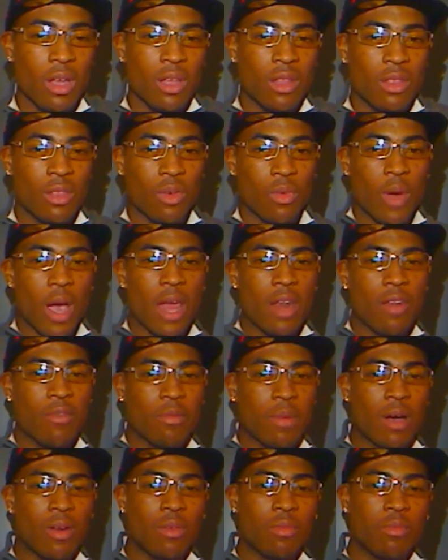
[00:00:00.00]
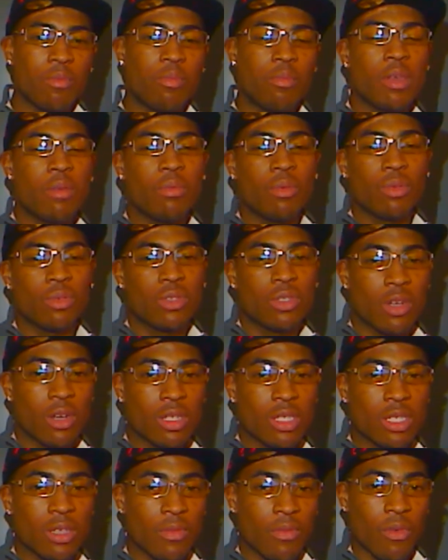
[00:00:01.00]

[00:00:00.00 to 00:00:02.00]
the right amount of people searching